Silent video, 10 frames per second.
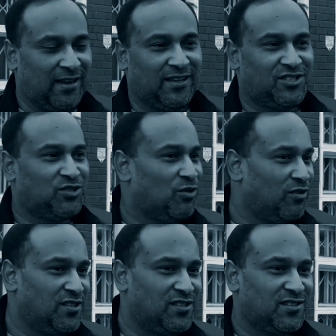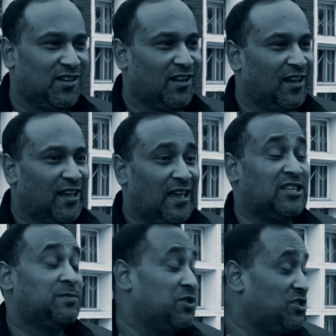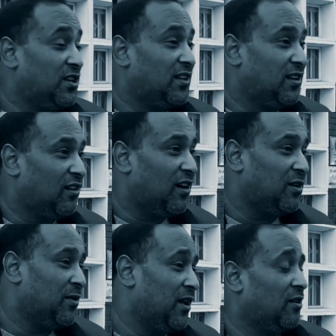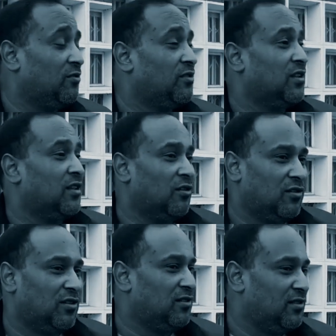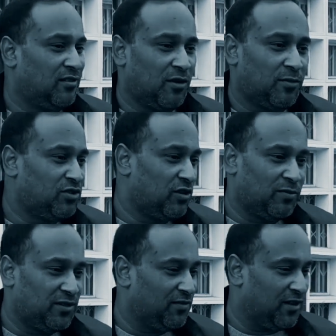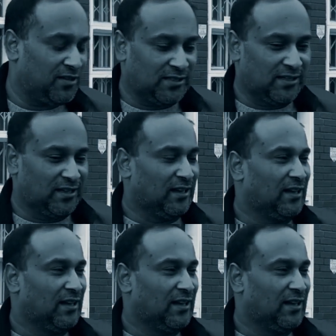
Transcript: I'd hear stories, especially at Killarney when I go to the local robot-to-robot event.